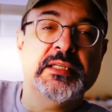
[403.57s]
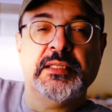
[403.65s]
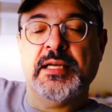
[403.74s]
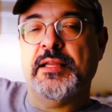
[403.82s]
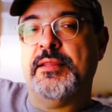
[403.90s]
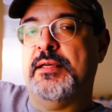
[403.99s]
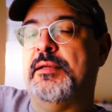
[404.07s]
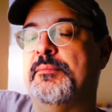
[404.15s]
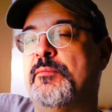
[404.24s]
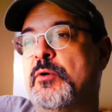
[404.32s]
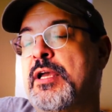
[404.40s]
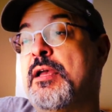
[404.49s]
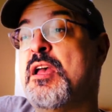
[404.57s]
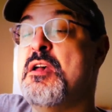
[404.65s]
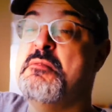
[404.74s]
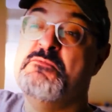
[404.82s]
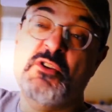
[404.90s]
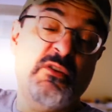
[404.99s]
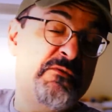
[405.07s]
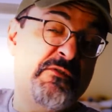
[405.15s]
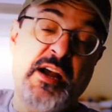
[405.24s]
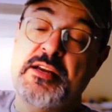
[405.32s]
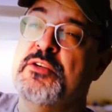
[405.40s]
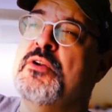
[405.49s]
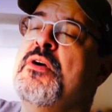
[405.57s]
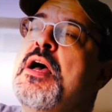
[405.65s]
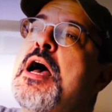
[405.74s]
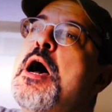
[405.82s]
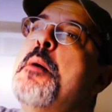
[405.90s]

that kind of thing, okay? So fine, you know?